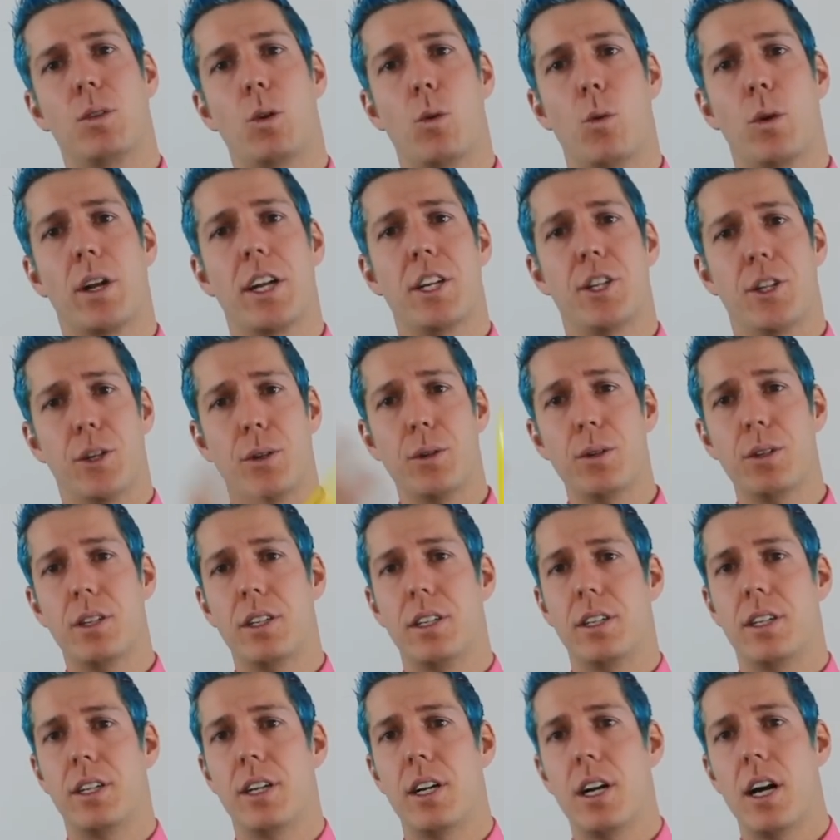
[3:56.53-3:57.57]
we're gonna do
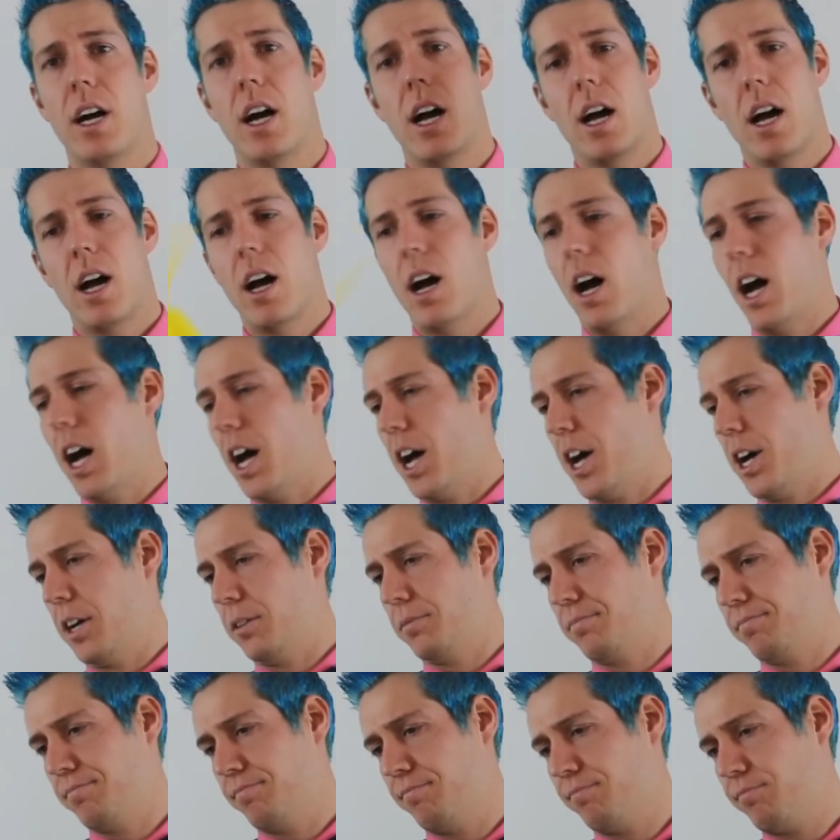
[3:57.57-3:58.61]

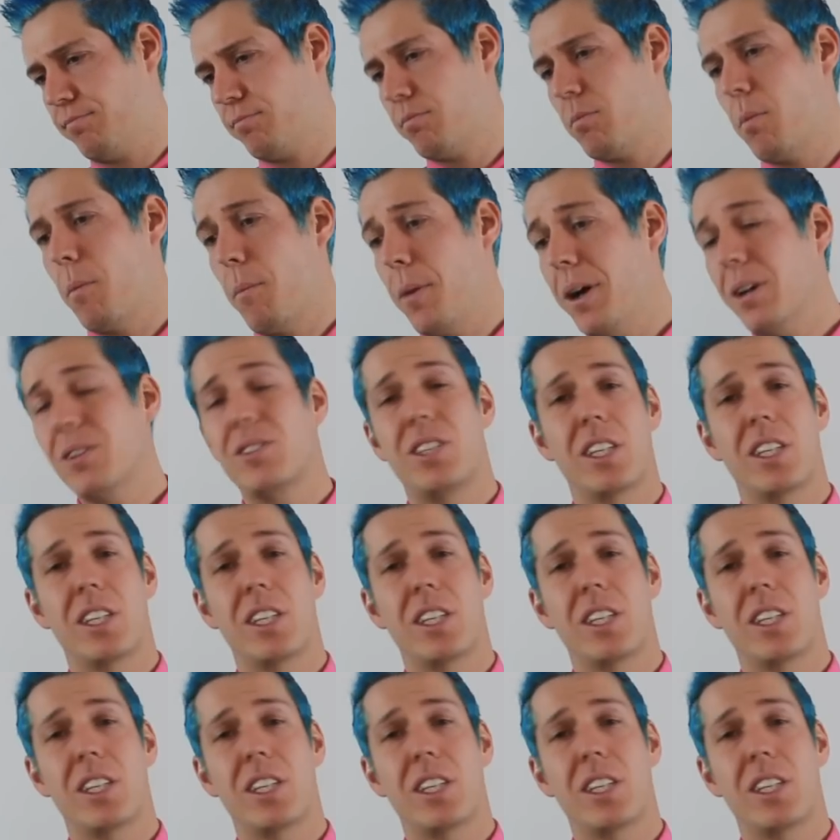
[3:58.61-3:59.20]
about